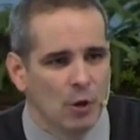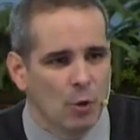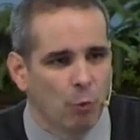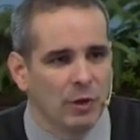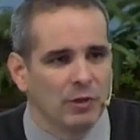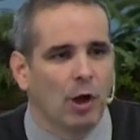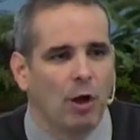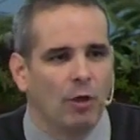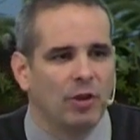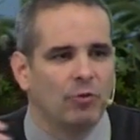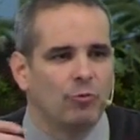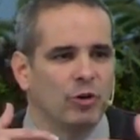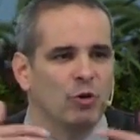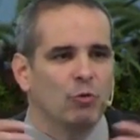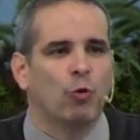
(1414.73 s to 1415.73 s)
with all the
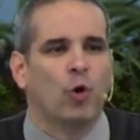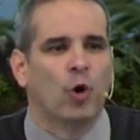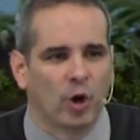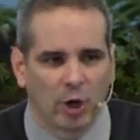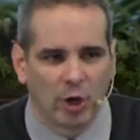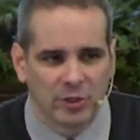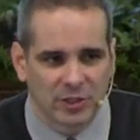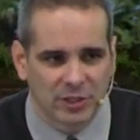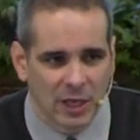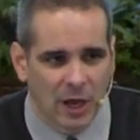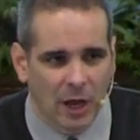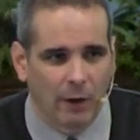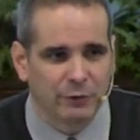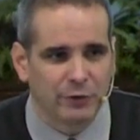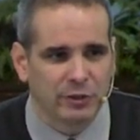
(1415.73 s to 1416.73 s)
rewards
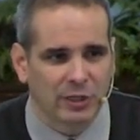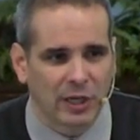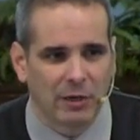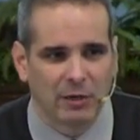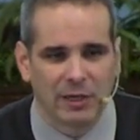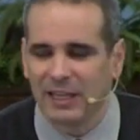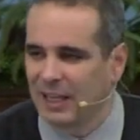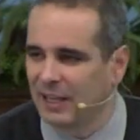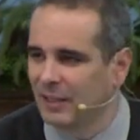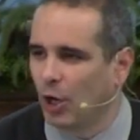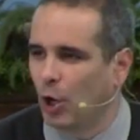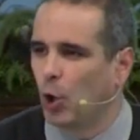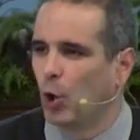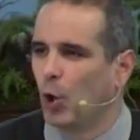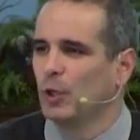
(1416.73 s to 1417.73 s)
of sharing in the
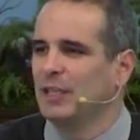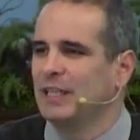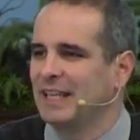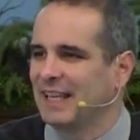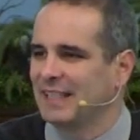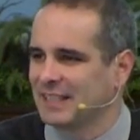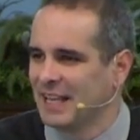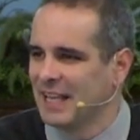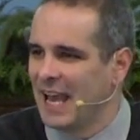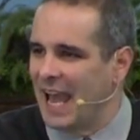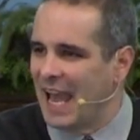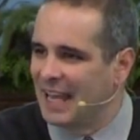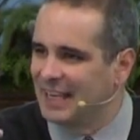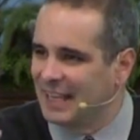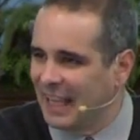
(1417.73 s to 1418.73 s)
holiness
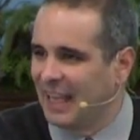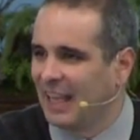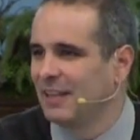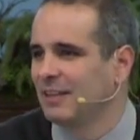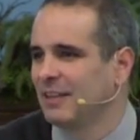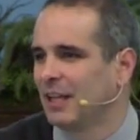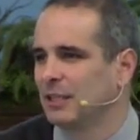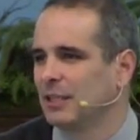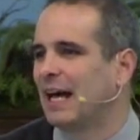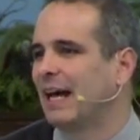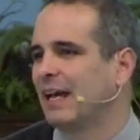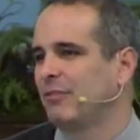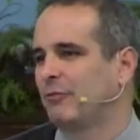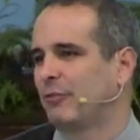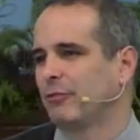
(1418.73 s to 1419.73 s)
and in the
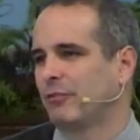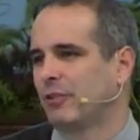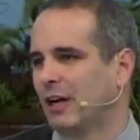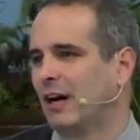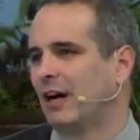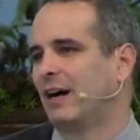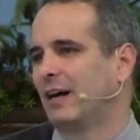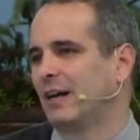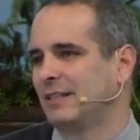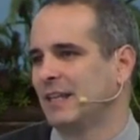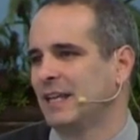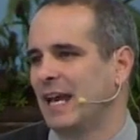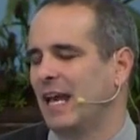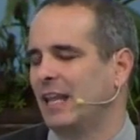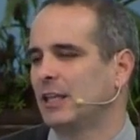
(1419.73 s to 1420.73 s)
life of God
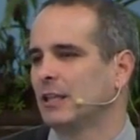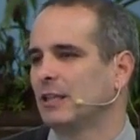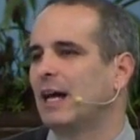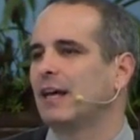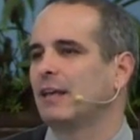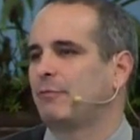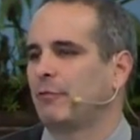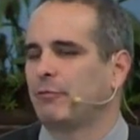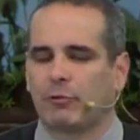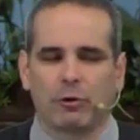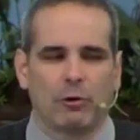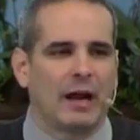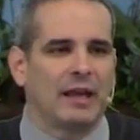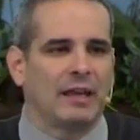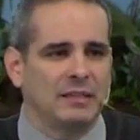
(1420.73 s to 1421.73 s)
and the life of
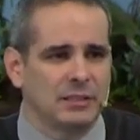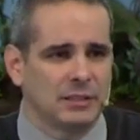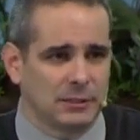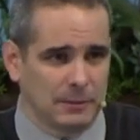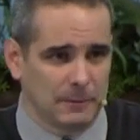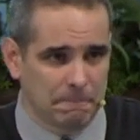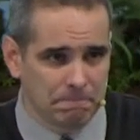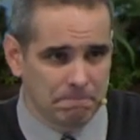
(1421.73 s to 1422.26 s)
Christ,